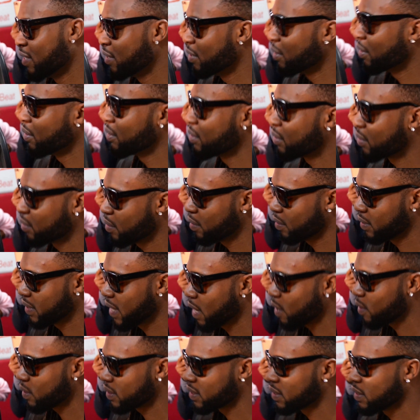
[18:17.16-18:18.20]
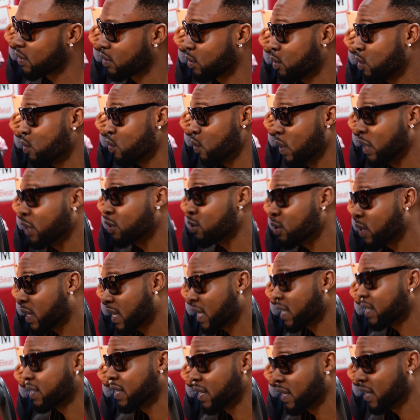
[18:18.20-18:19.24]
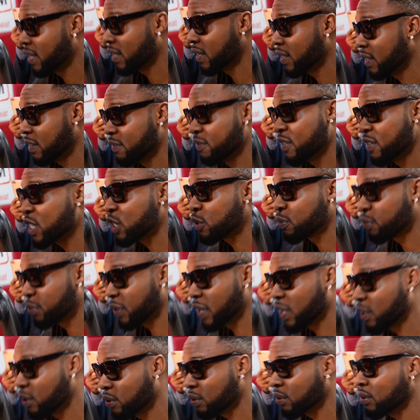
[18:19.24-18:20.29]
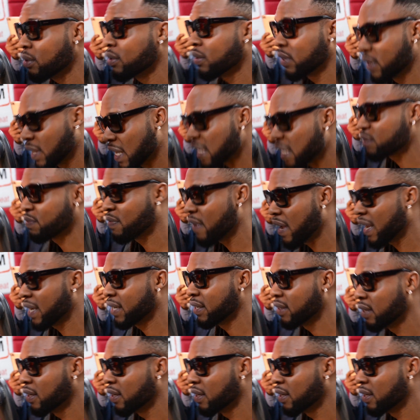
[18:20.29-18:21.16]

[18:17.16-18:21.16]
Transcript: You know, so that was it. So when you get there, if they spray you, that's fine.